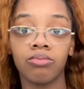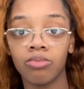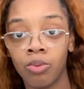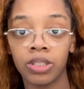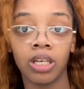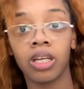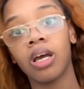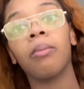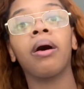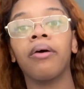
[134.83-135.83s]
what's gonna
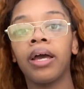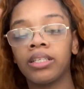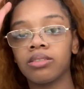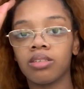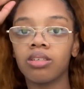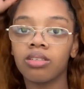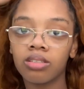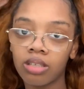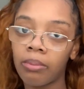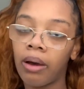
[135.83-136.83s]
come out has
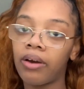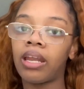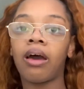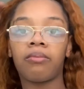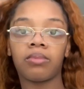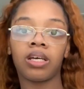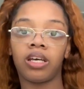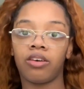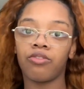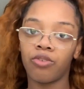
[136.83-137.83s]
come out and I'm good.